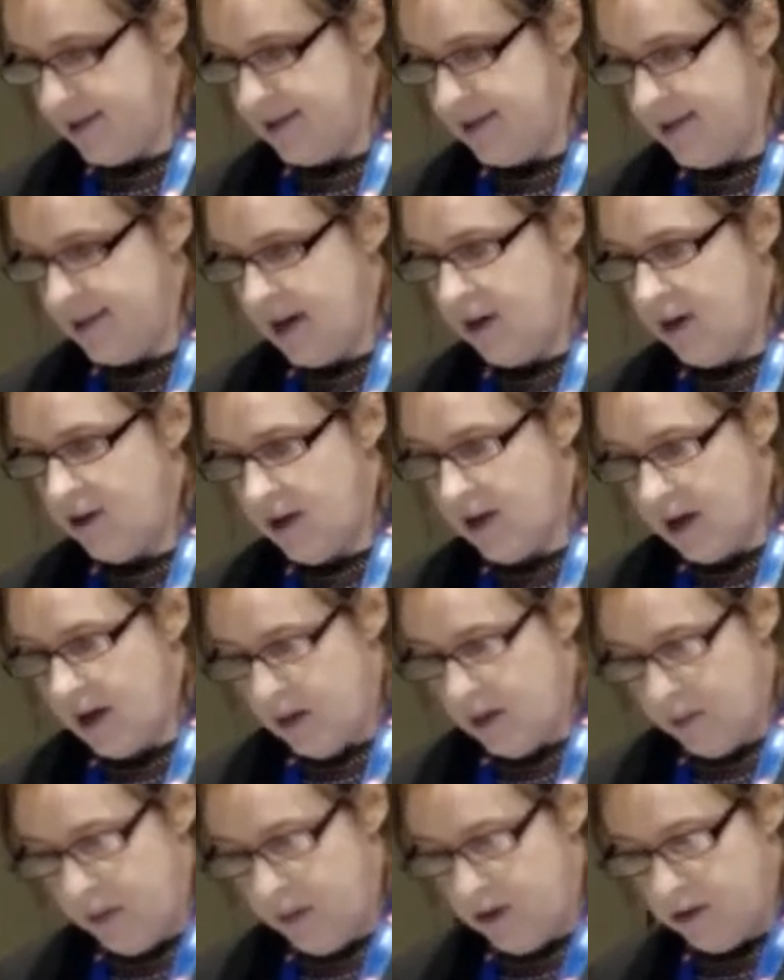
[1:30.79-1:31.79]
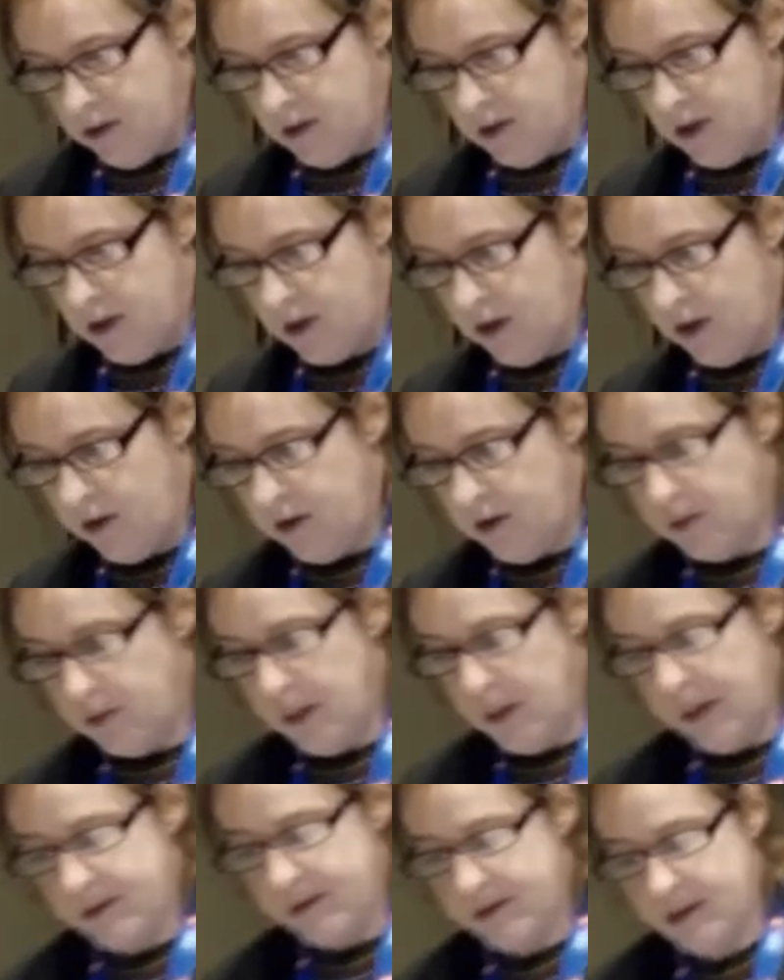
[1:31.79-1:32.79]
This is our uh, mineral
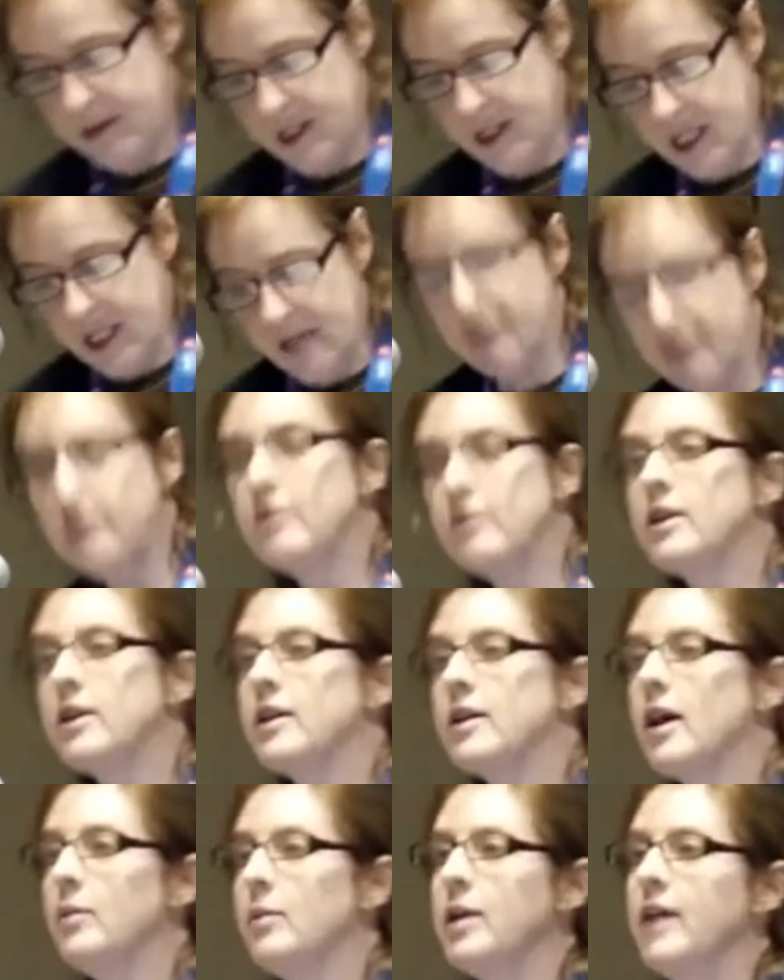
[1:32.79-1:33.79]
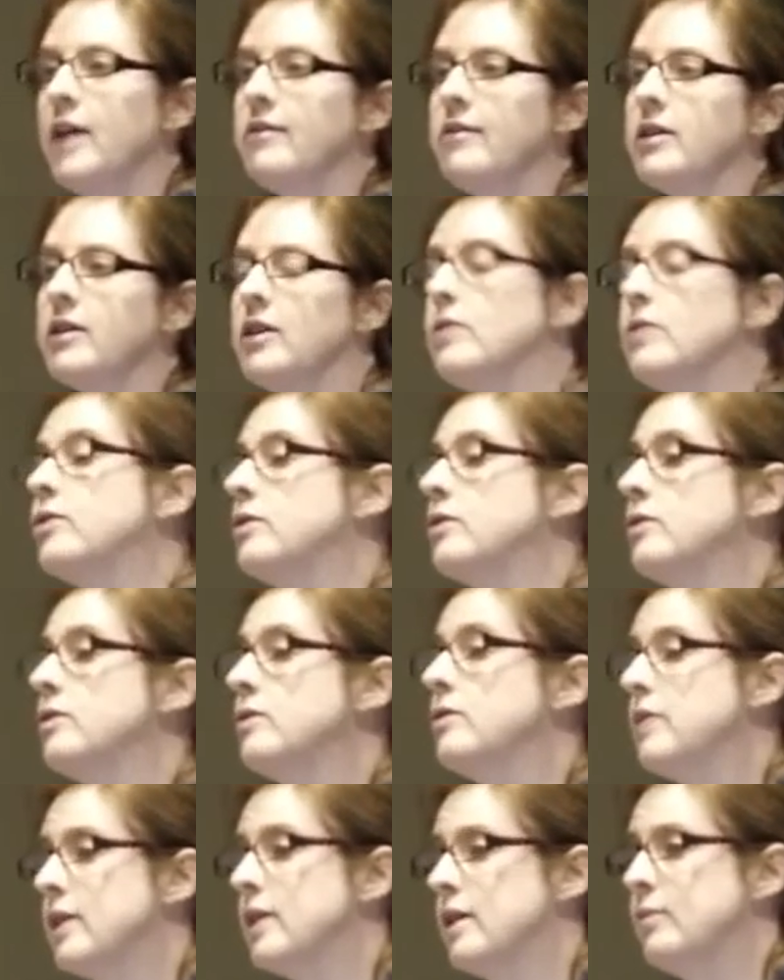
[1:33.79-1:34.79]
occurrence map of Greenland and you can come and have a
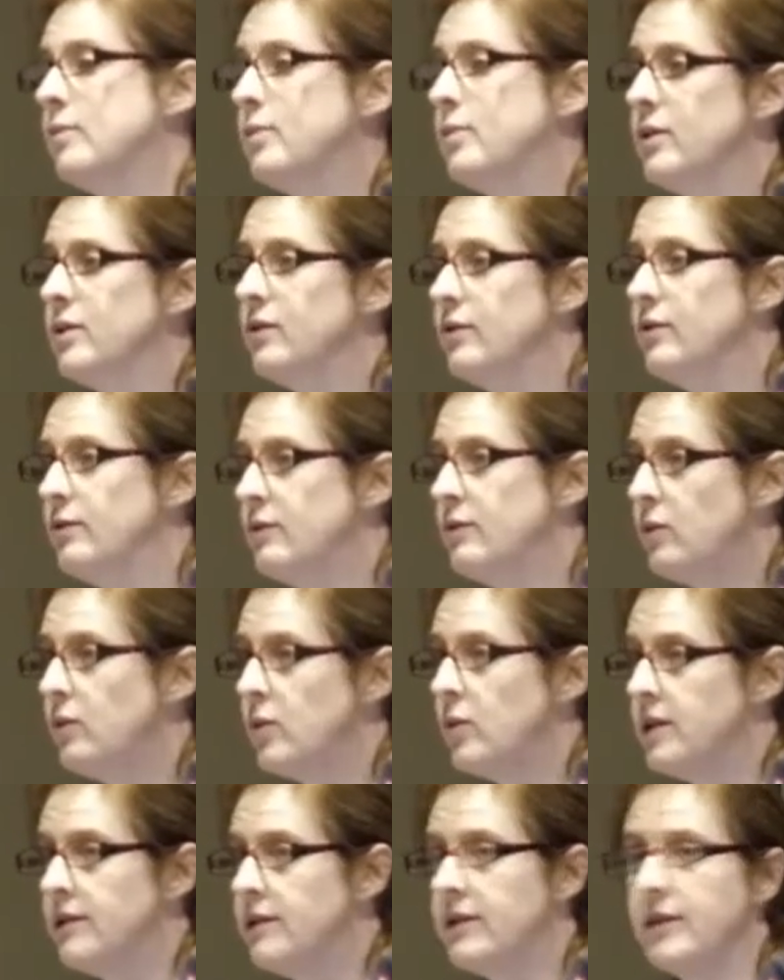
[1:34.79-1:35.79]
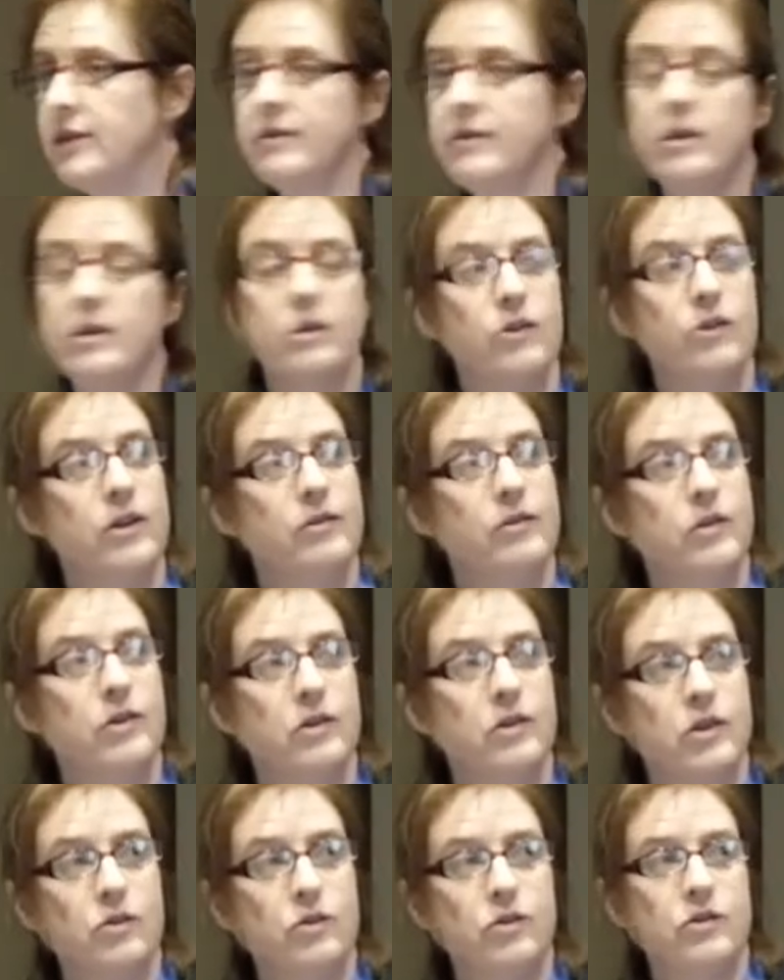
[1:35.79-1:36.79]
closer look at our booth 417
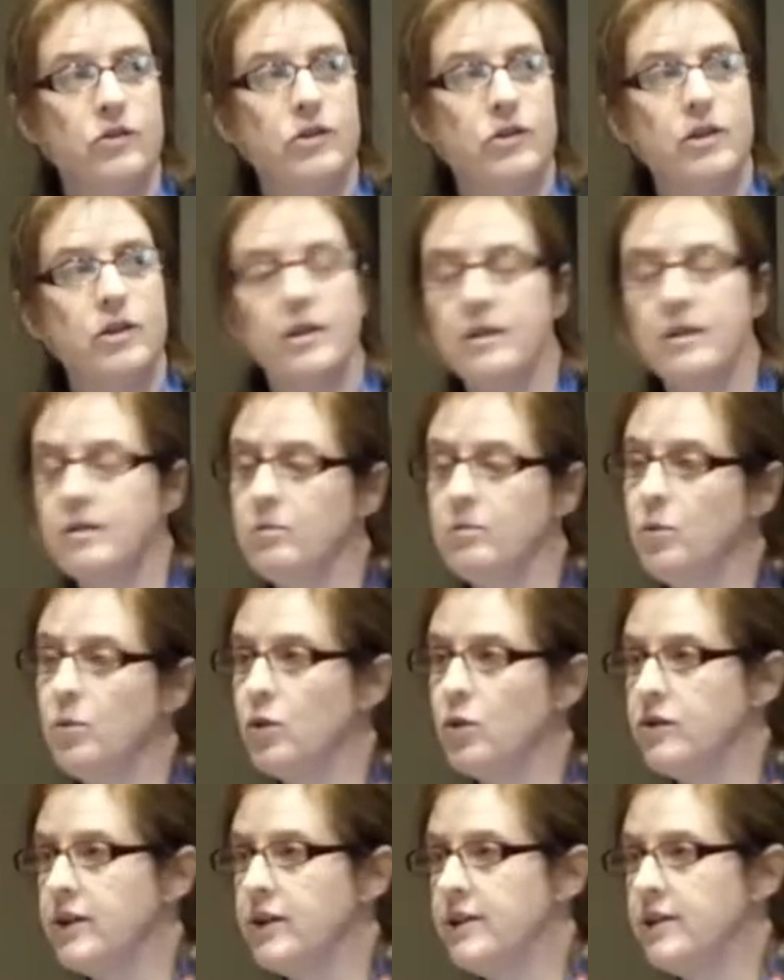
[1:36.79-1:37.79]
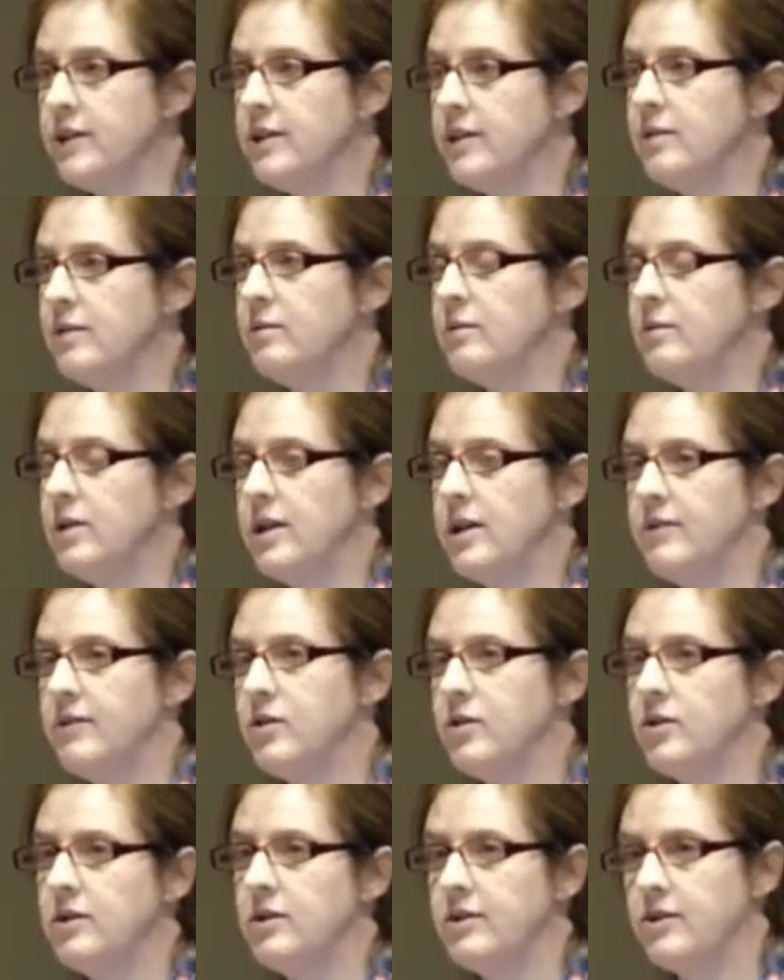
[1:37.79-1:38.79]
if you're interested in more detail.
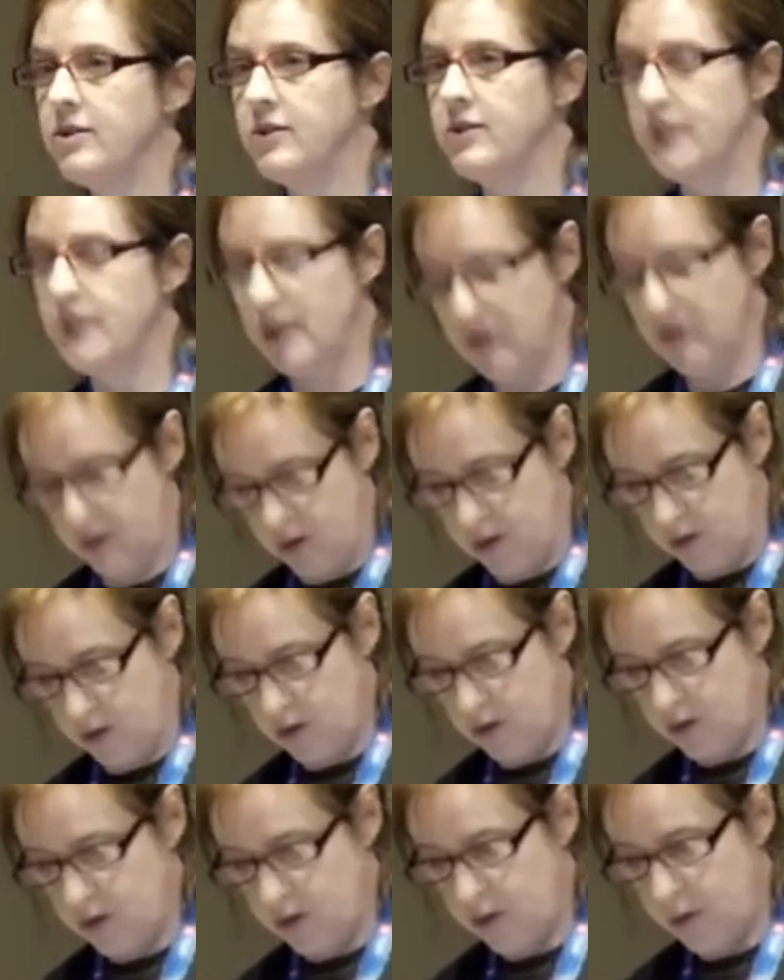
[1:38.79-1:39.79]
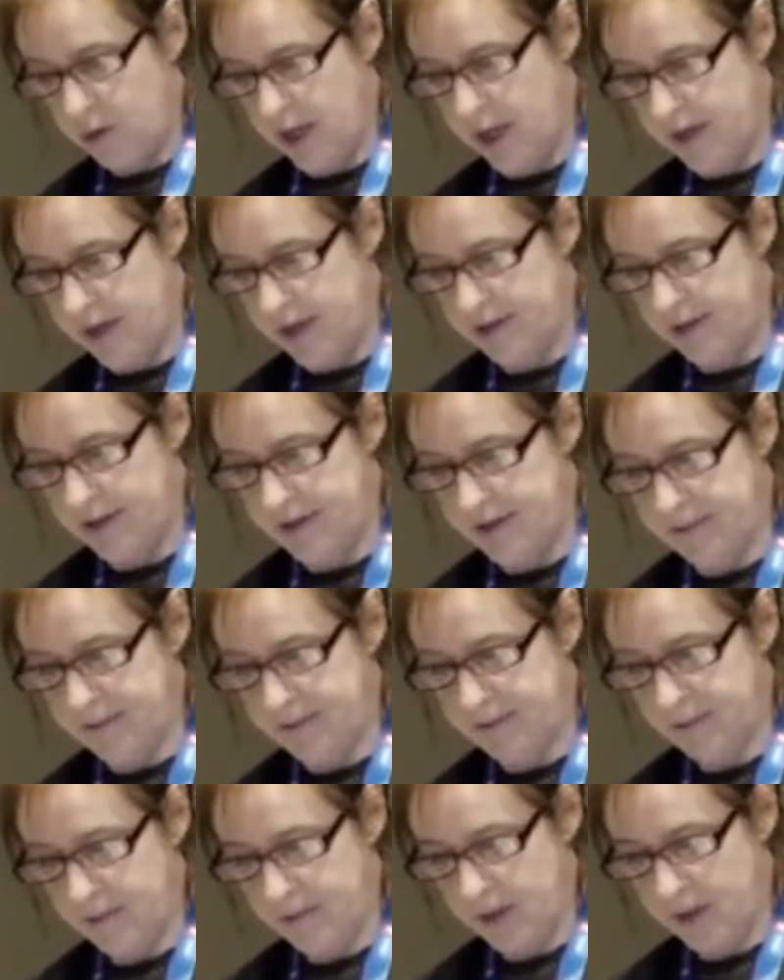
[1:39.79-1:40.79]
We have geologists there who can talk to you about
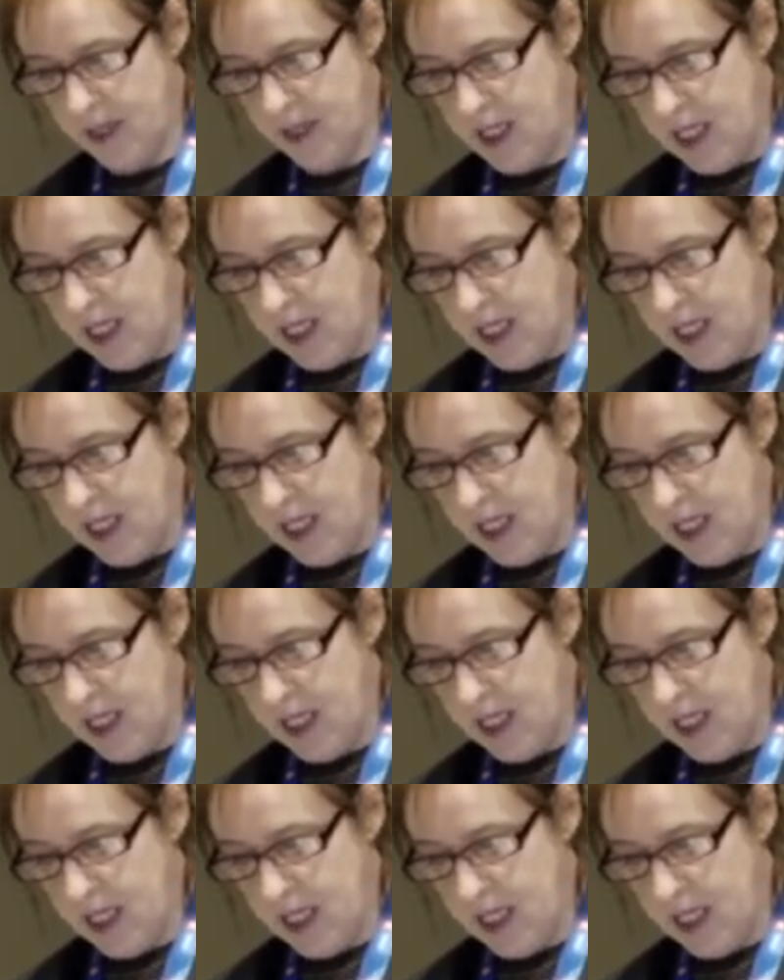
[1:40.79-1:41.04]
this.